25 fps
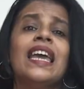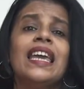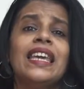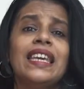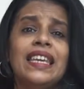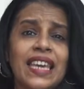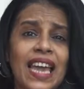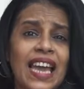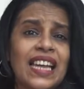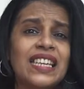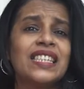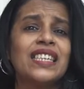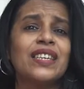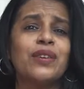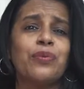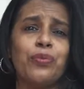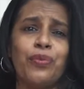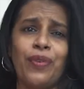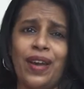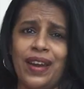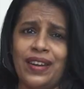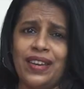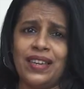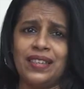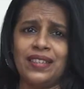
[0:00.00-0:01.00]
yet
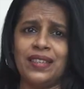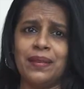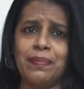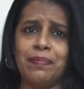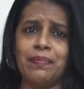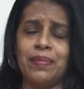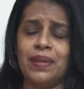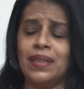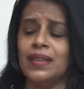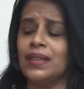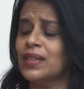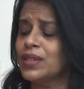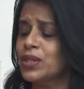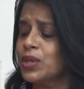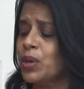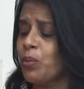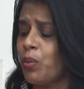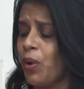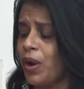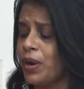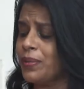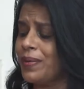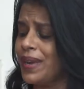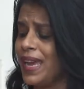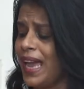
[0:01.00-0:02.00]
very simple. So
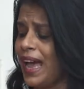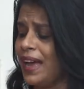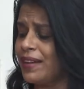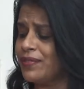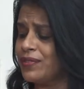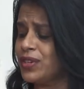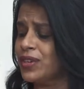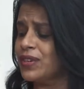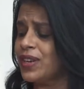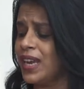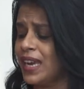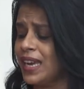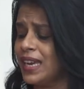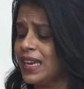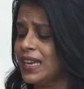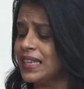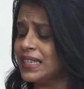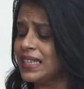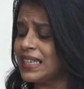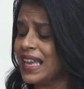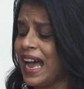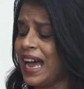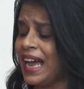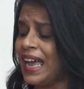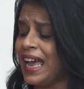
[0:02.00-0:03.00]
what we have today
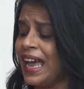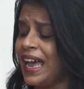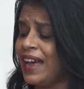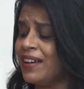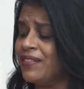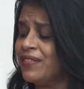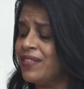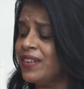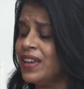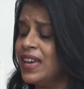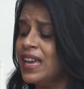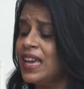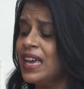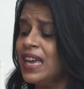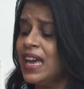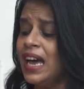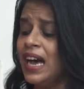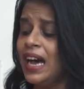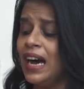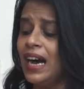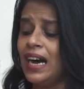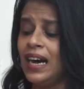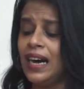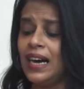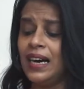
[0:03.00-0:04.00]
is I have
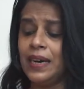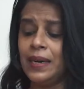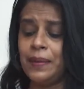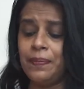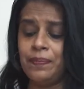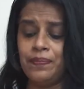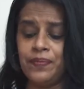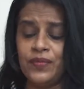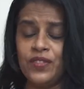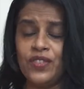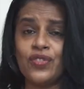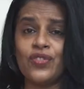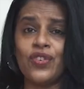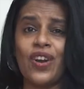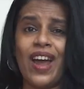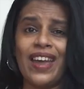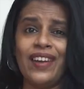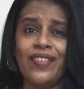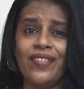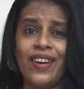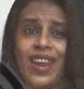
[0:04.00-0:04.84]
dry